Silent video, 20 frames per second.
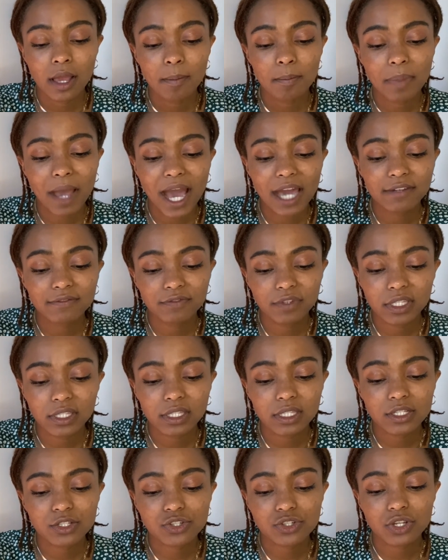Bad
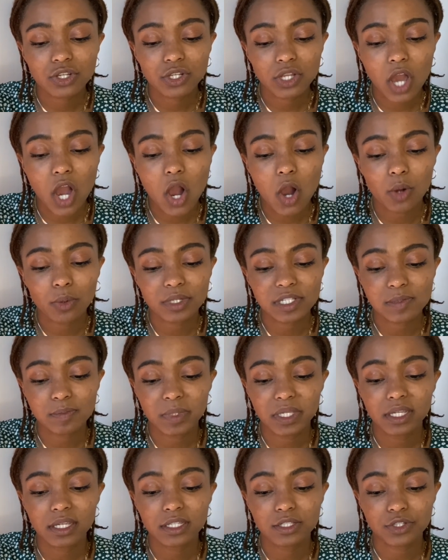feelings should not always
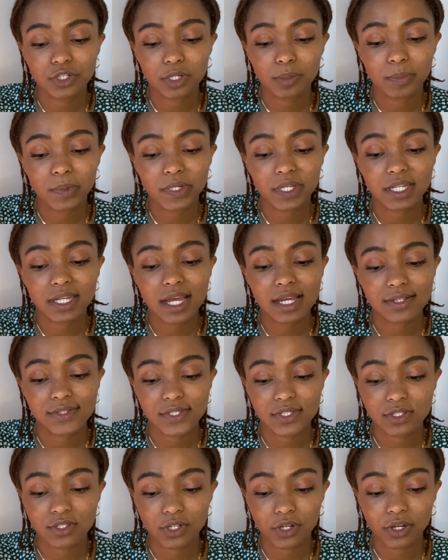be interpreted as
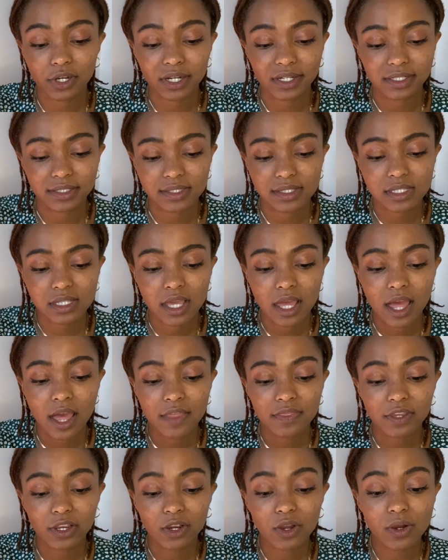deterrents.
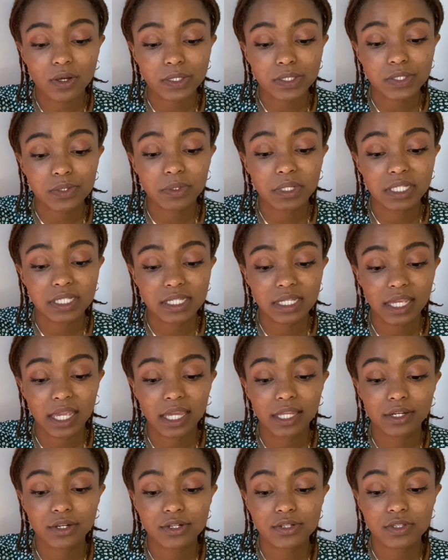They are also
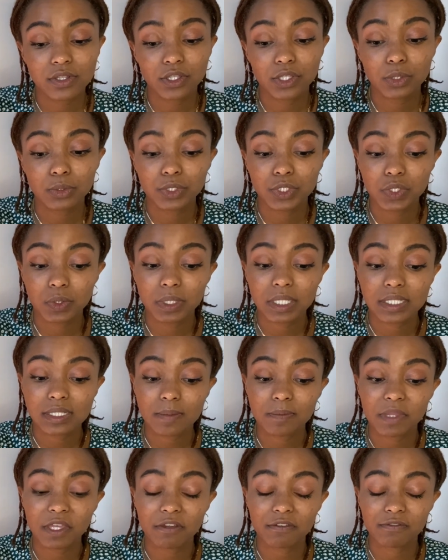indicators that you are doing
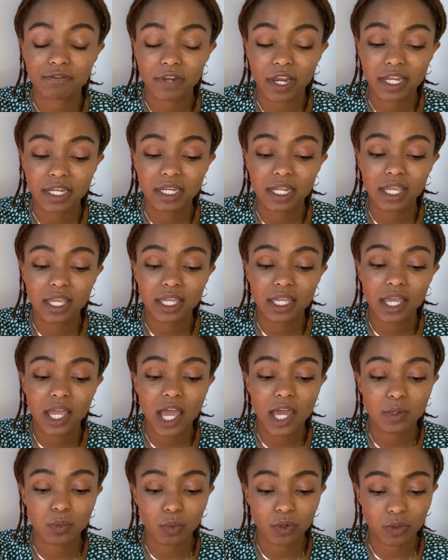something frightening
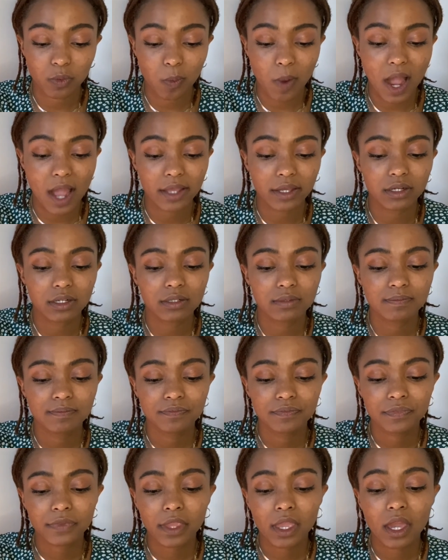and worthwhile.
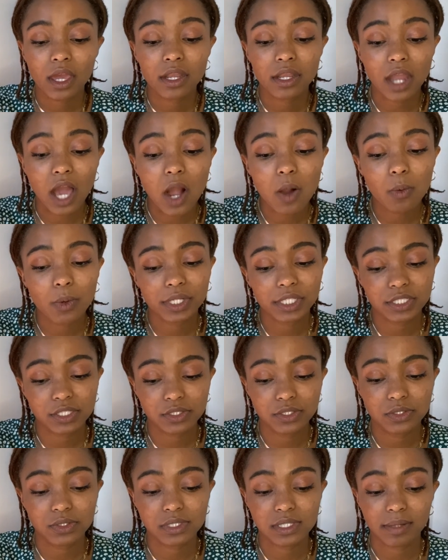Not wanting to
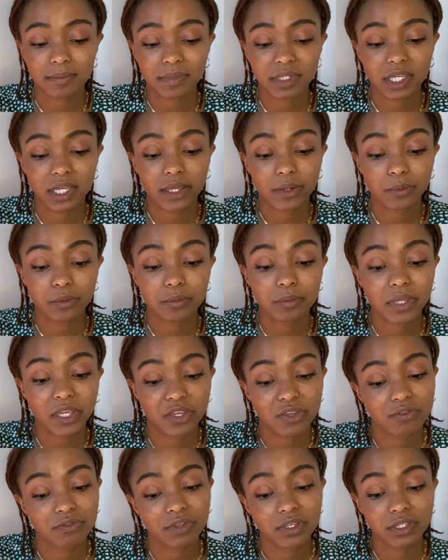do something would make
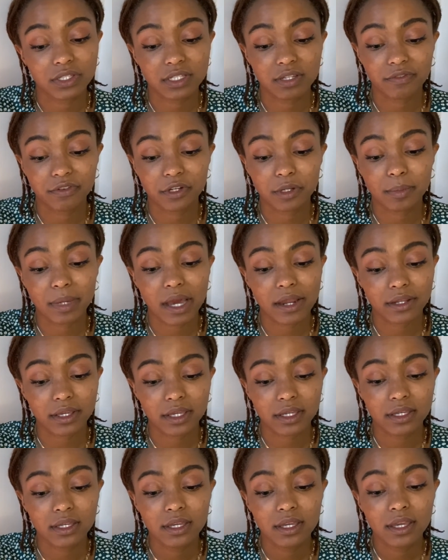you feel indifferent about
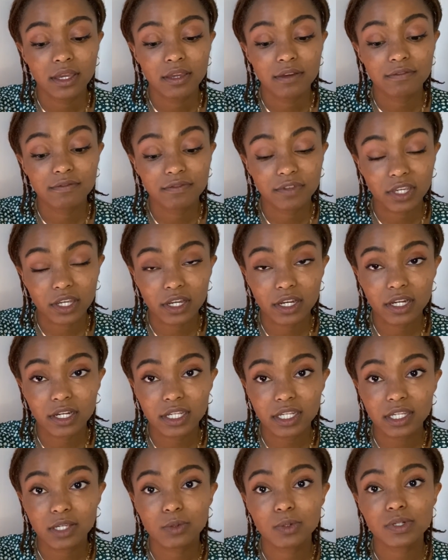it. Fear
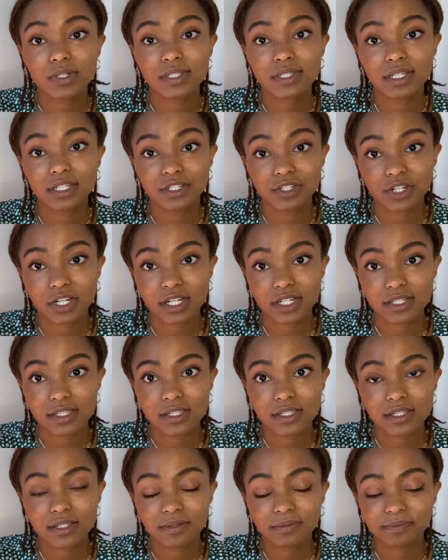equals
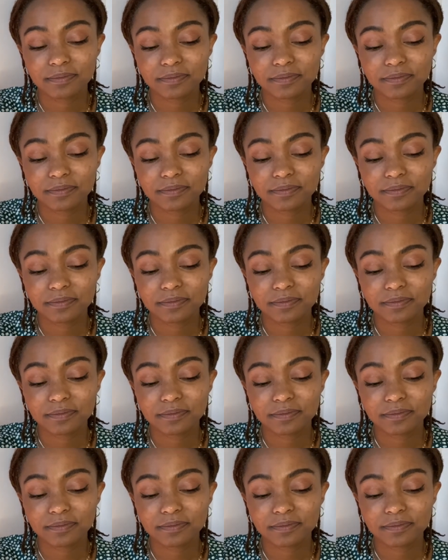interest.